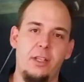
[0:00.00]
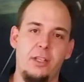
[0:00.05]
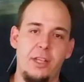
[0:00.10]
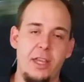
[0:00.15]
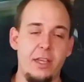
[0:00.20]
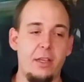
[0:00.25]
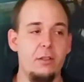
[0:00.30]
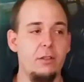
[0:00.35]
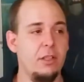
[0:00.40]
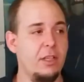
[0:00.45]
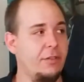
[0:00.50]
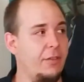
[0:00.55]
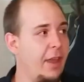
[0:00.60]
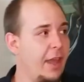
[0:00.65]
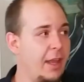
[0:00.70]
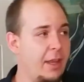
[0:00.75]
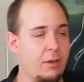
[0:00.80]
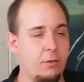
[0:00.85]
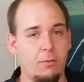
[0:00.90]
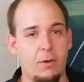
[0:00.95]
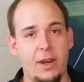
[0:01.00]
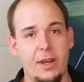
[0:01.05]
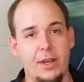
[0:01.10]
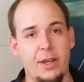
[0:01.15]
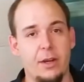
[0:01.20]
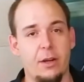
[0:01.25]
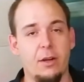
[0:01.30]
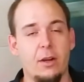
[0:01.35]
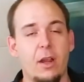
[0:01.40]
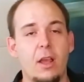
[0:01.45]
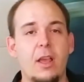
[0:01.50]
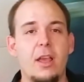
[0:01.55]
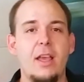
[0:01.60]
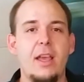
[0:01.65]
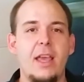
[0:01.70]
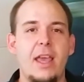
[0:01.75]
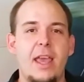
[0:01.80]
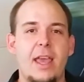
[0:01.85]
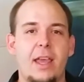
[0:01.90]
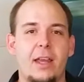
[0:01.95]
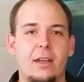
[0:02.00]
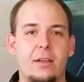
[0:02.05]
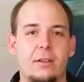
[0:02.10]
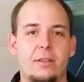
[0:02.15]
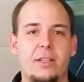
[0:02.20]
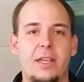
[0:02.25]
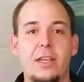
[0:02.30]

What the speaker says: Take a look at that right here, and